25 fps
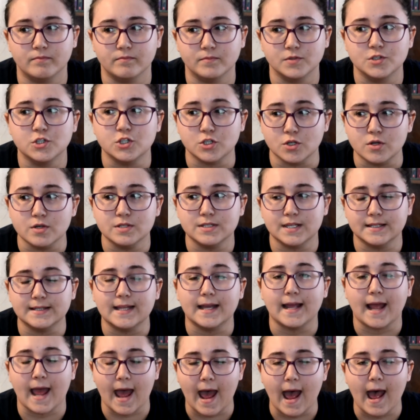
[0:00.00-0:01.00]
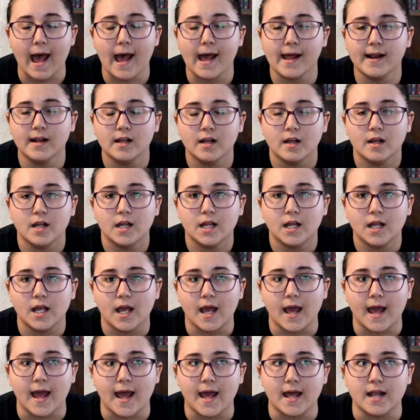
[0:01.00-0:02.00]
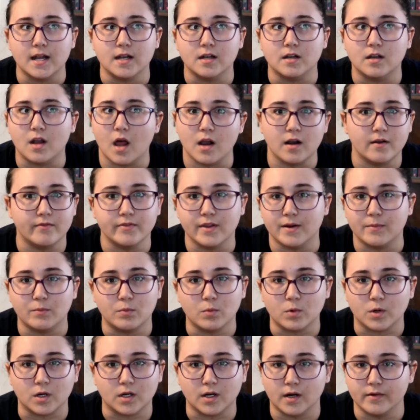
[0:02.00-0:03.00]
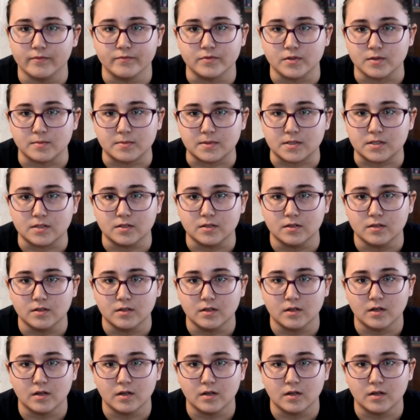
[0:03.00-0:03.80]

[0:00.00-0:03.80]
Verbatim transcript: shoes that they had and none of them were comfortable.